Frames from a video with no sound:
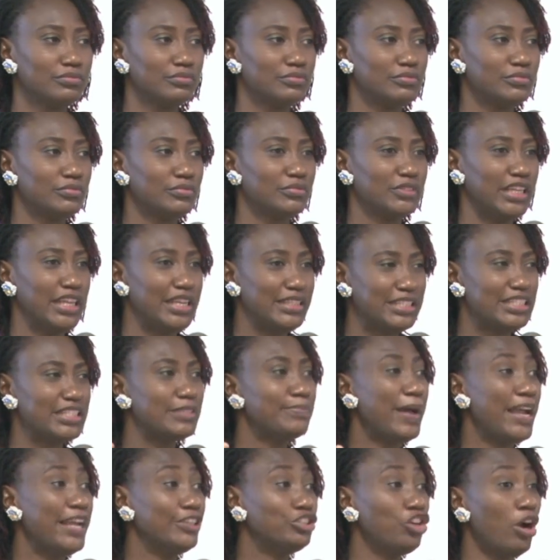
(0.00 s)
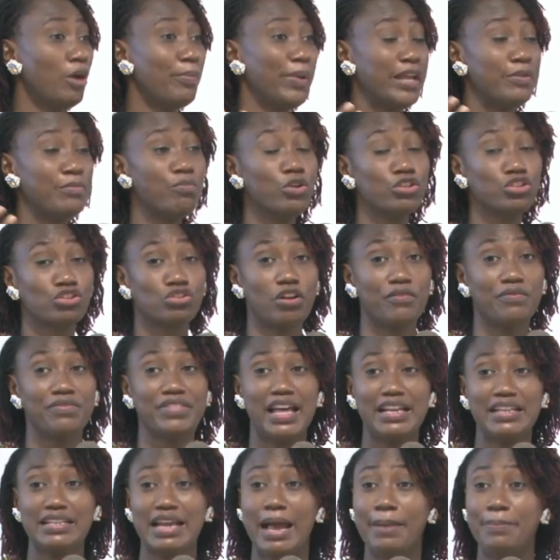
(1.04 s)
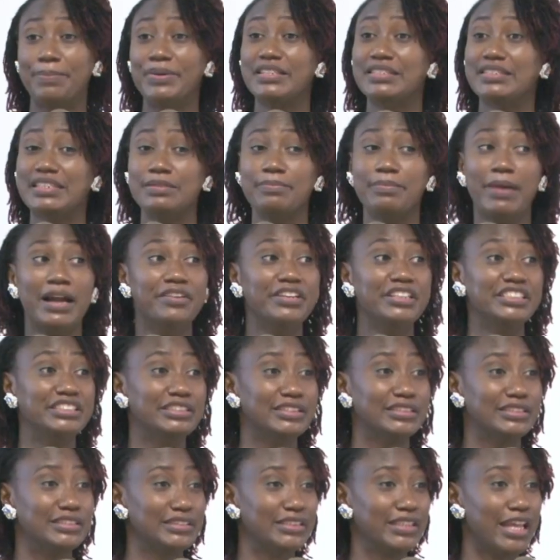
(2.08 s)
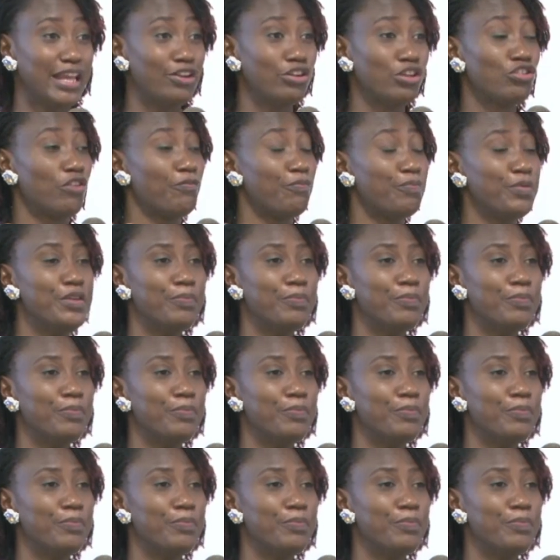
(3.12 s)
It is my job. And most of that happens in marriages. A lot of